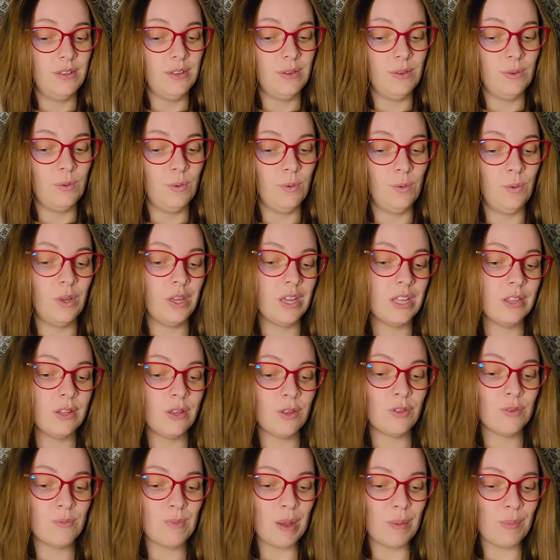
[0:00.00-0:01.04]
We can
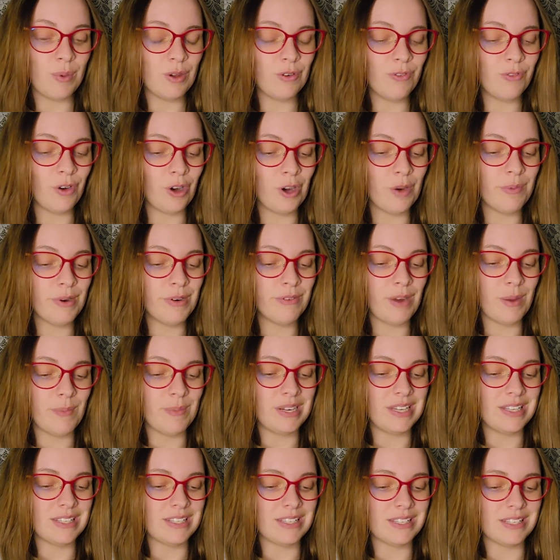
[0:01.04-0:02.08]
look through my book for herbal
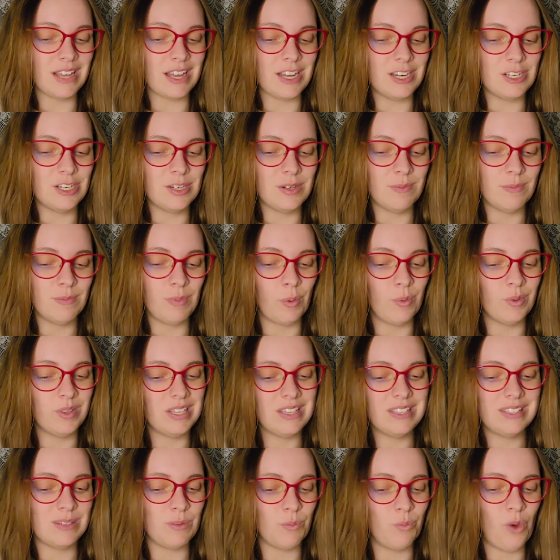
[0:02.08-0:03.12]
remedies and such, but we'll
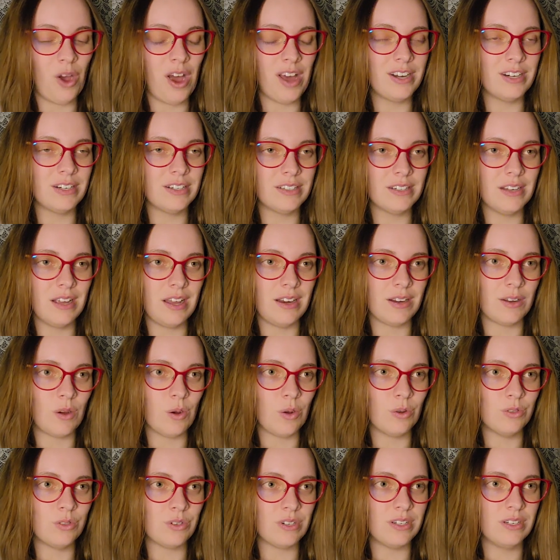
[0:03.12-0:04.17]
need some water and a
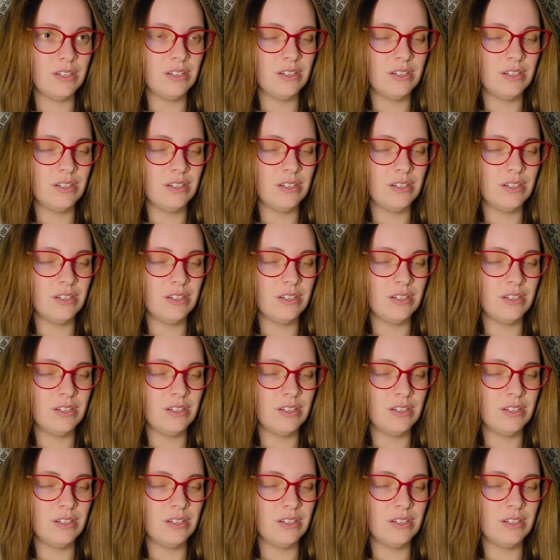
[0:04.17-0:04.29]
cauldron.